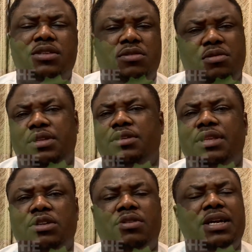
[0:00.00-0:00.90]
to the
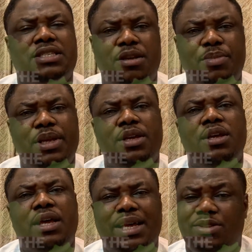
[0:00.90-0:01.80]
National Assembly,
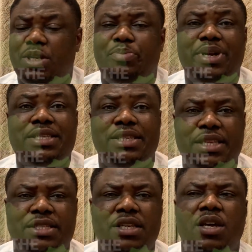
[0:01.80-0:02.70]
to the
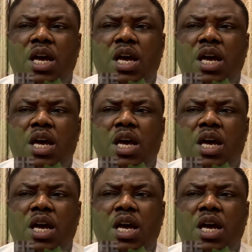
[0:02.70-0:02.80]
presidency.